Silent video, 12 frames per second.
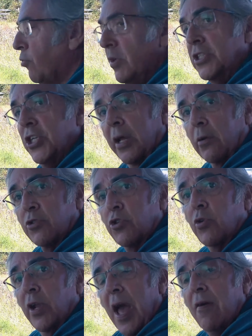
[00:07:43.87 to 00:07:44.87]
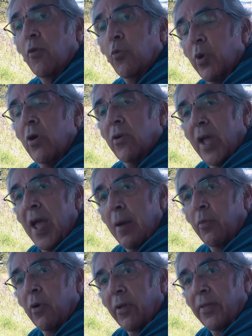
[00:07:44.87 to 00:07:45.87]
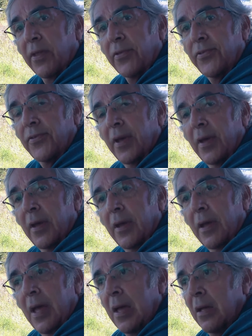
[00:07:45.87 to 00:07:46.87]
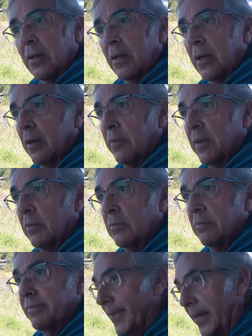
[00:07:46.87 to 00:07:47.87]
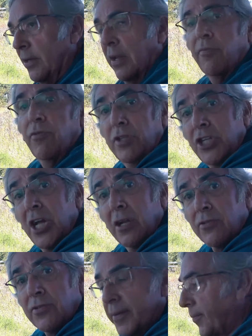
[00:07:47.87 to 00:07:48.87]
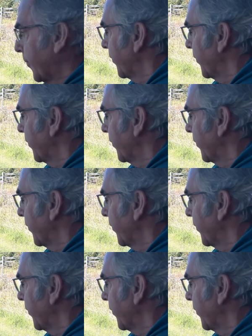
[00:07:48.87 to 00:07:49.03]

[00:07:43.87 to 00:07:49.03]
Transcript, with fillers: three channels. You could have a rear camera on this and uh, then you have three channels